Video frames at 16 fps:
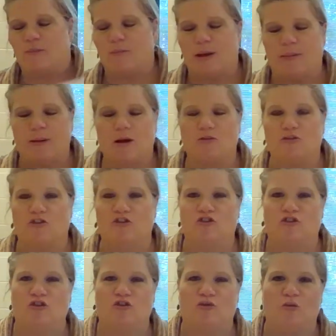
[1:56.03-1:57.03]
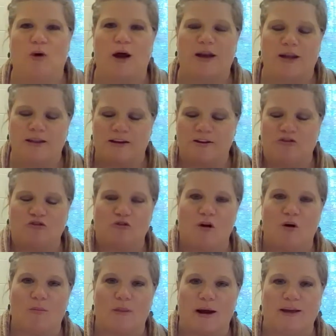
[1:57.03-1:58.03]
Maybe I'll just use one and then draw
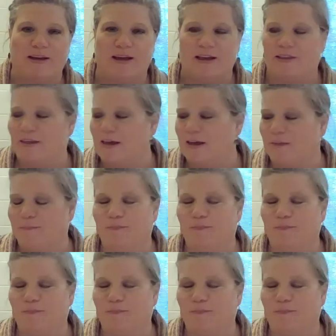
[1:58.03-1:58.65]
my teeth in.